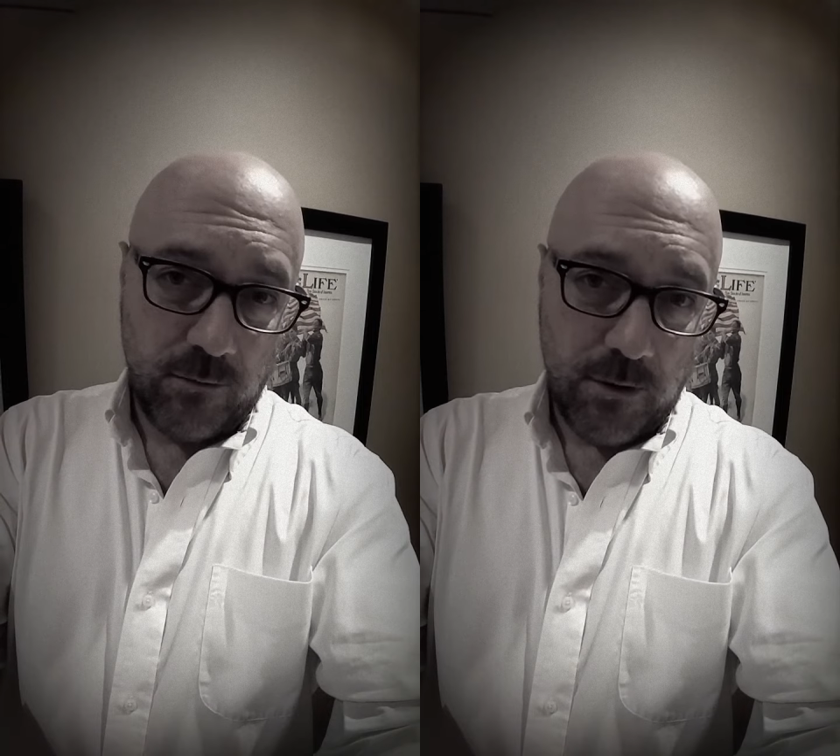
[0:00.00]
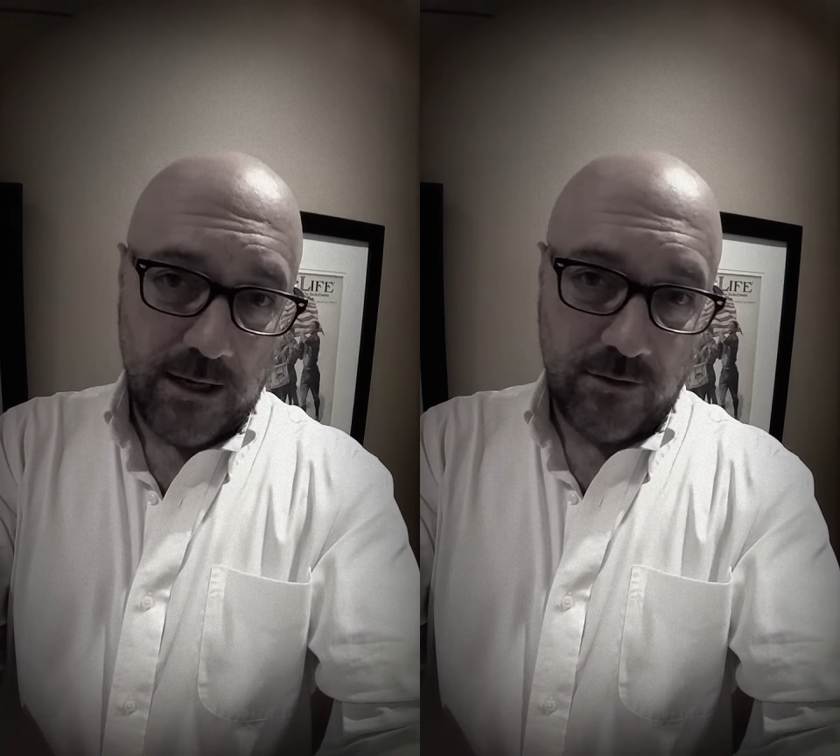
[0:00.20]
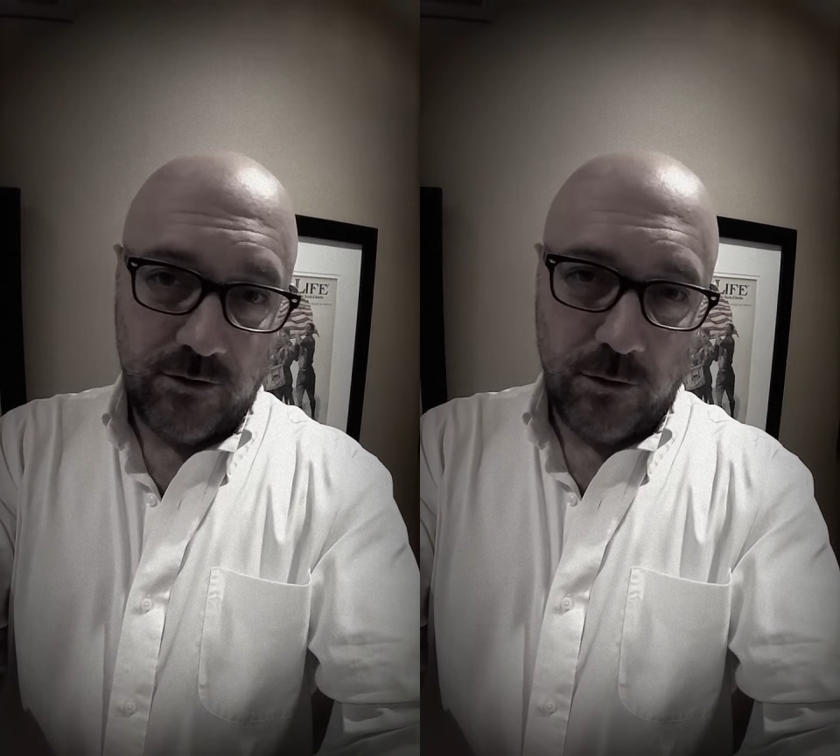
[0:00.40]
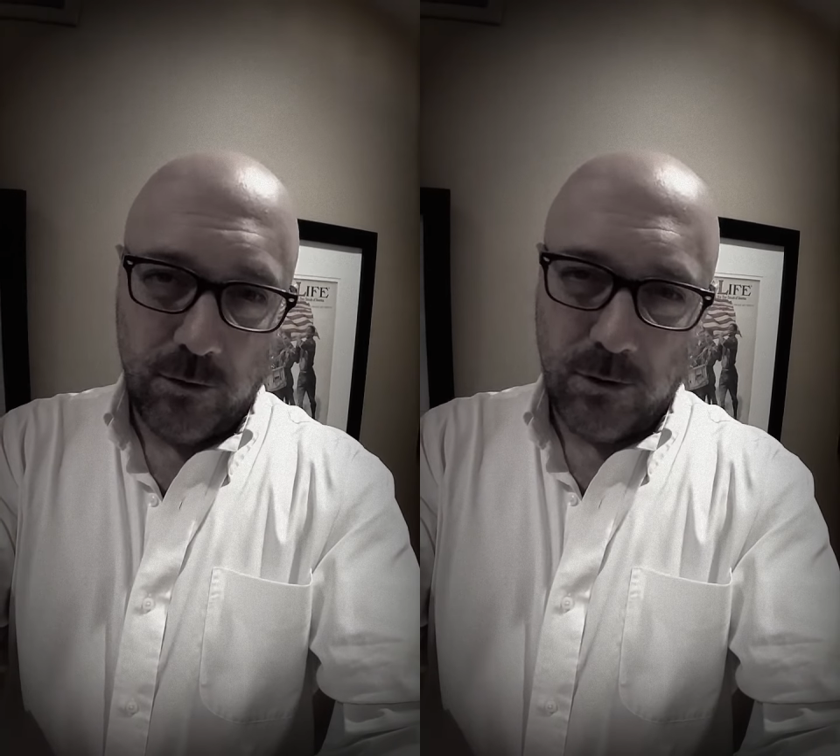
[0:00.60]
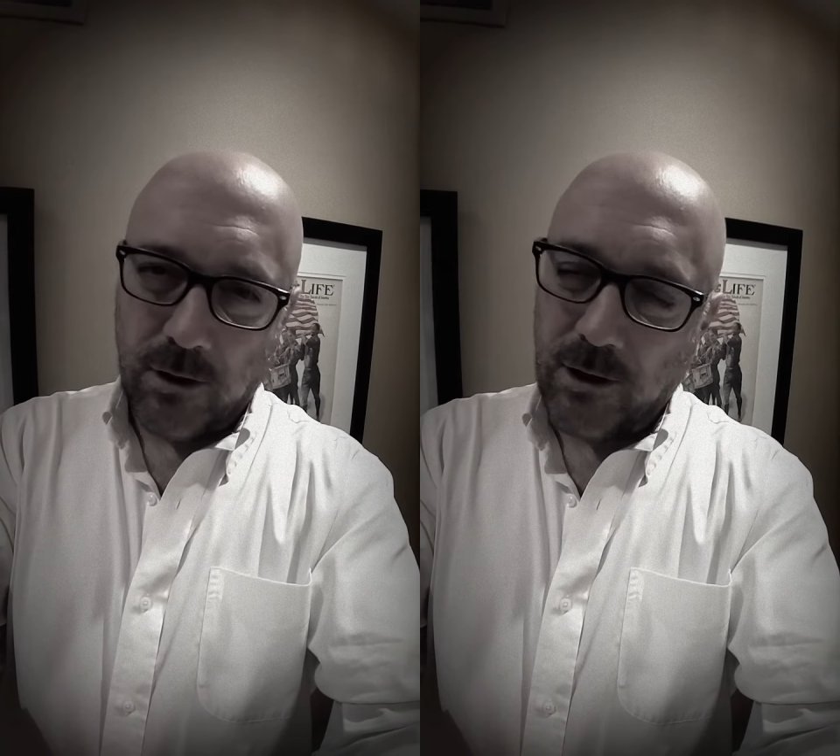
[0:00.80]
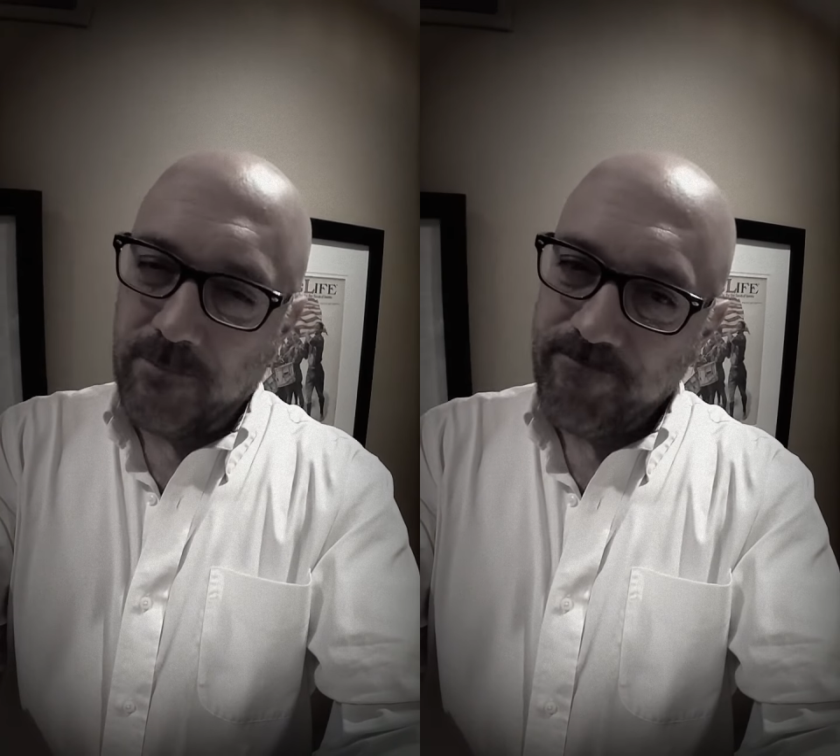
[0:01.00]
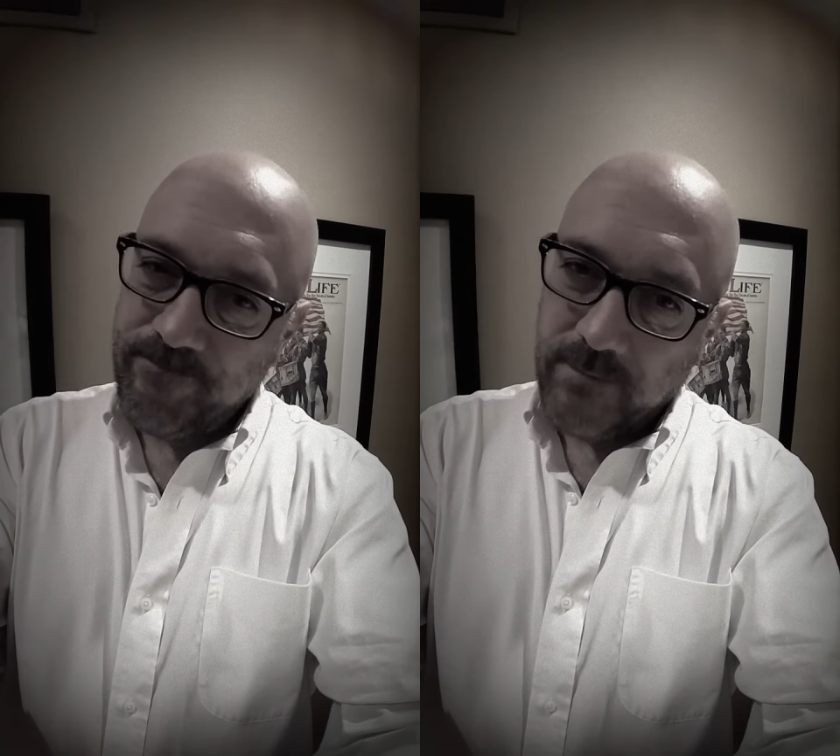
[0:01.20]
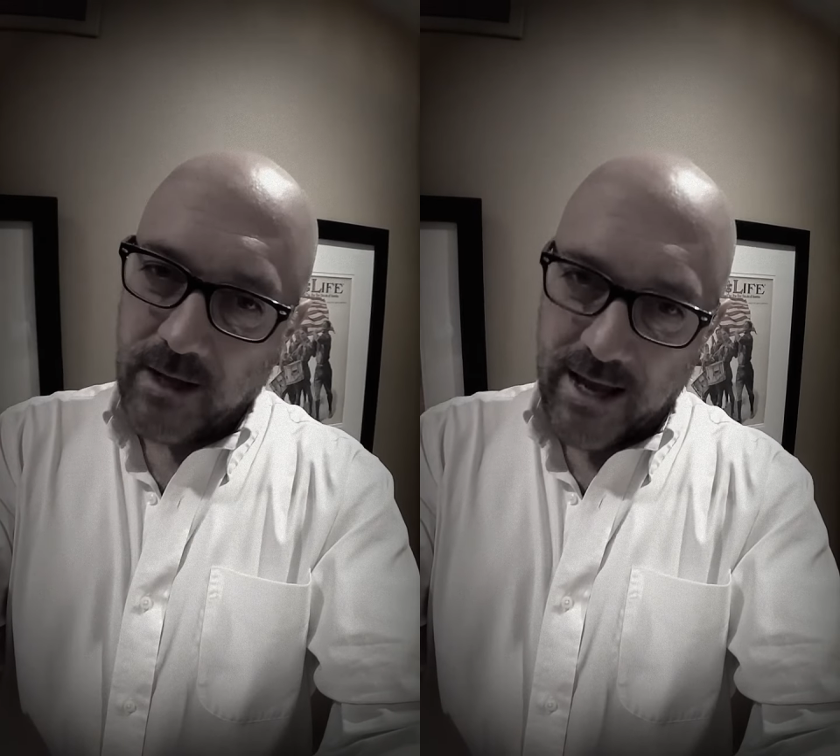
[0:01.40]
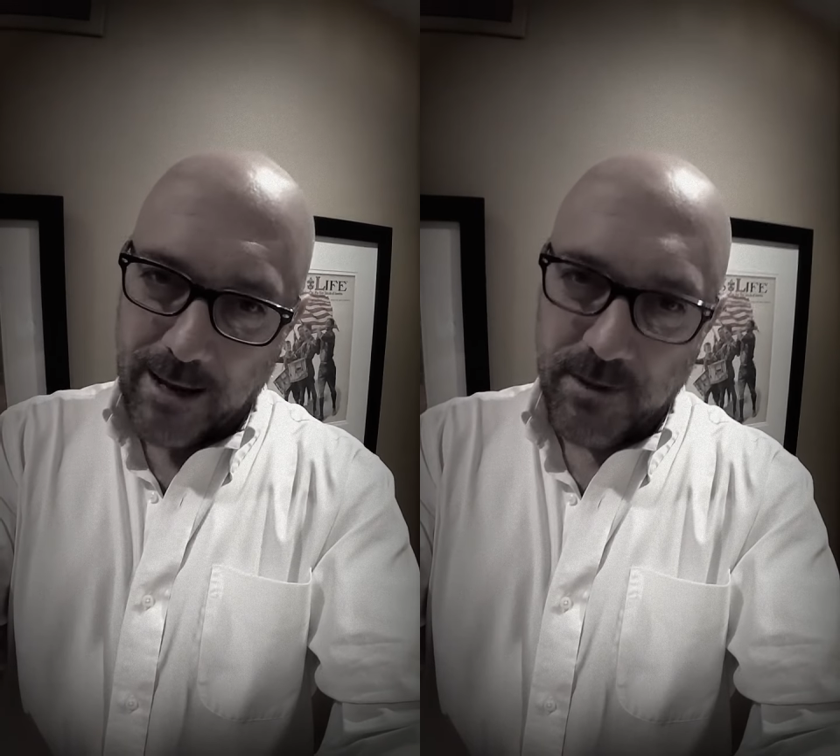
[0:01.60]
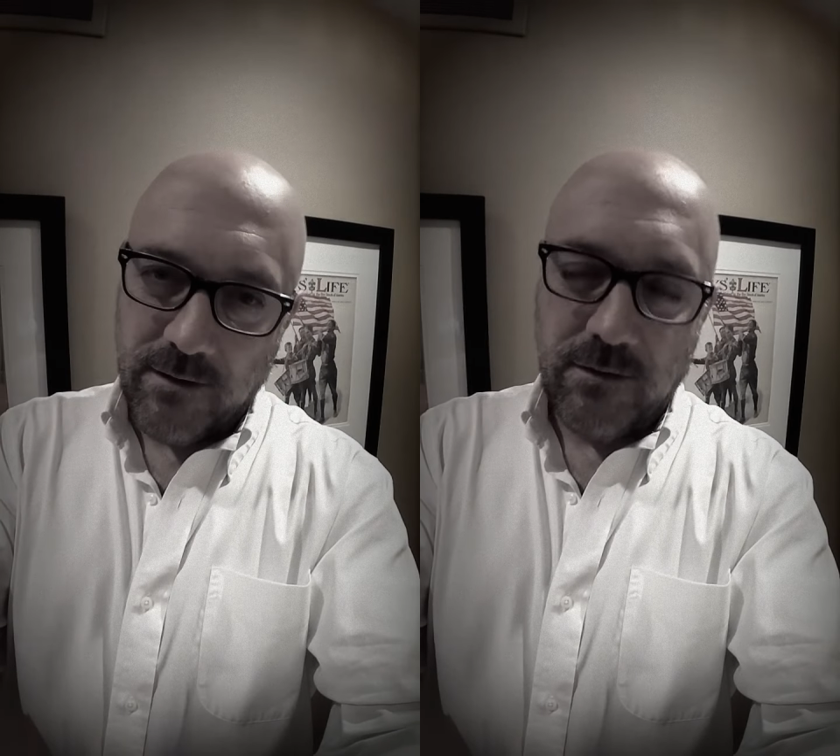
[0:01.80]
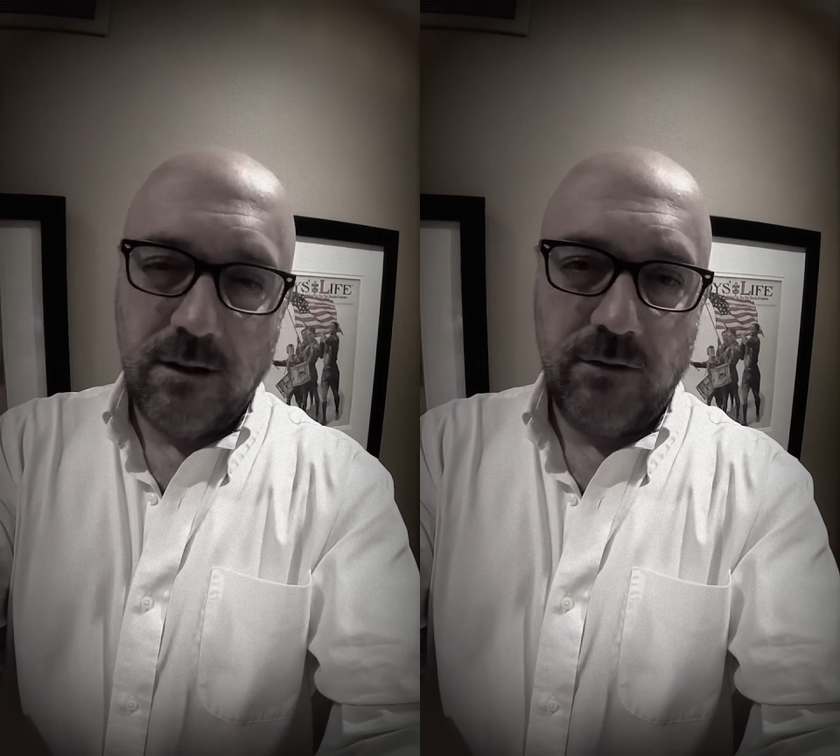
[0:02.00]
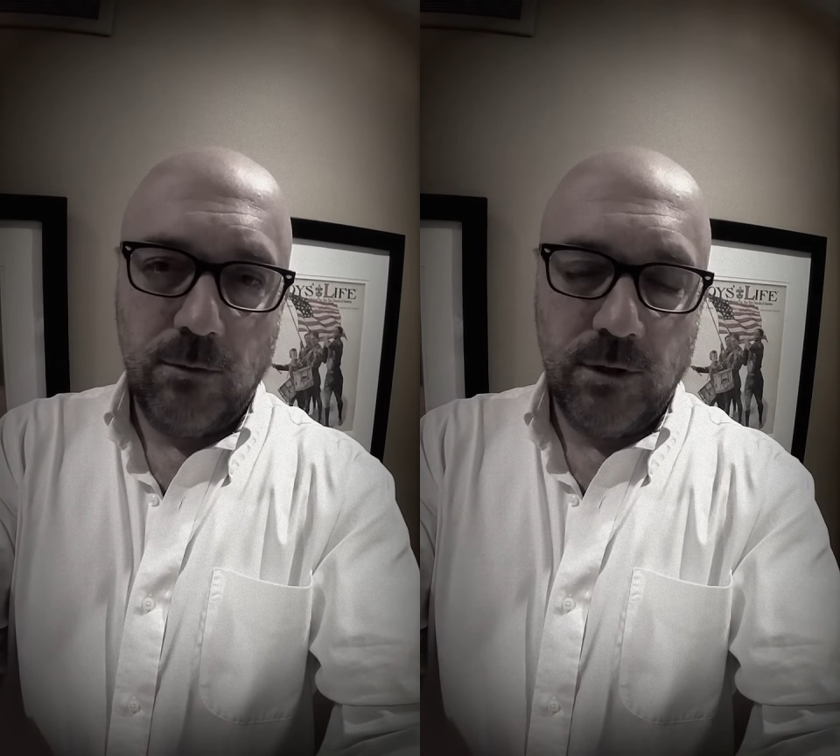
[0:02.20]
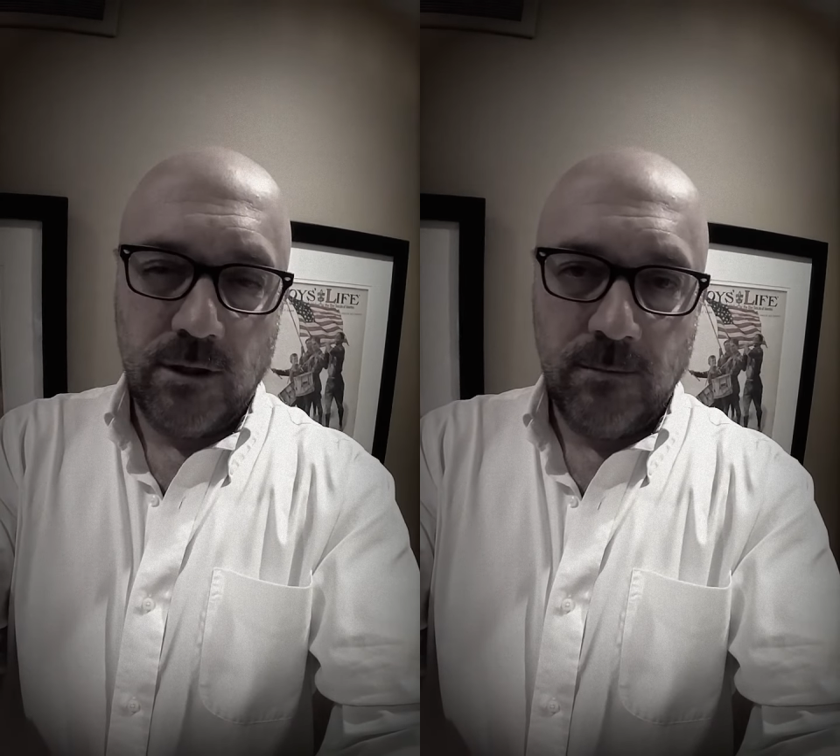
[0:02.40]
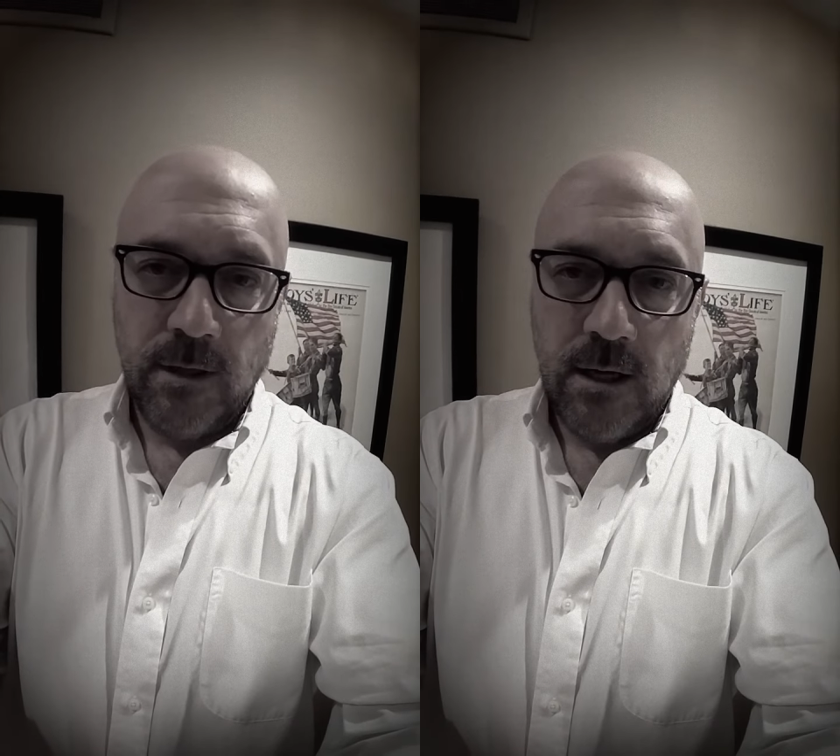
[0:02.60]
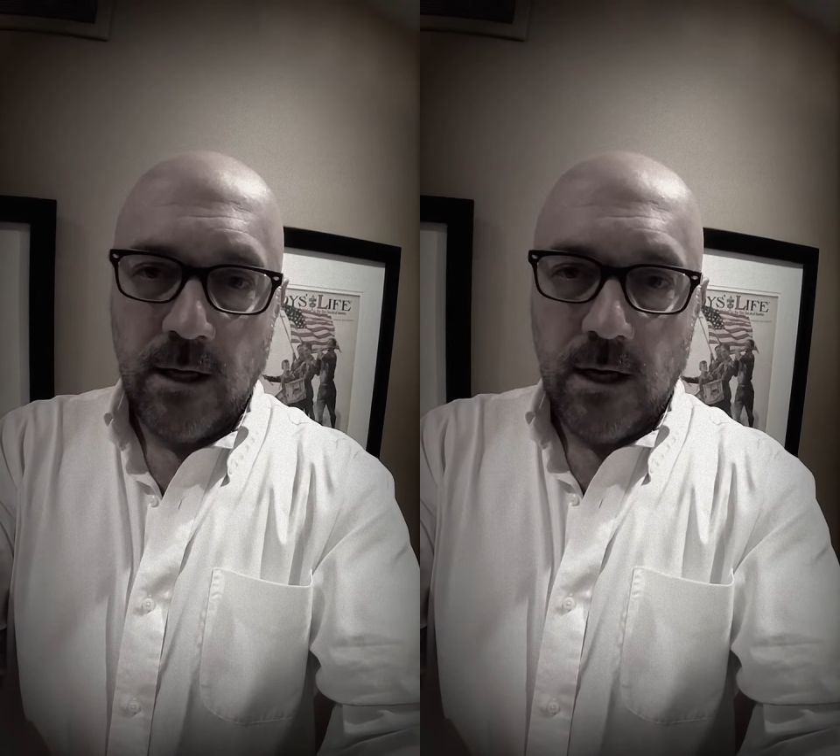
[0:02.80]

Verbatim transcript: to watch your habits, if you will.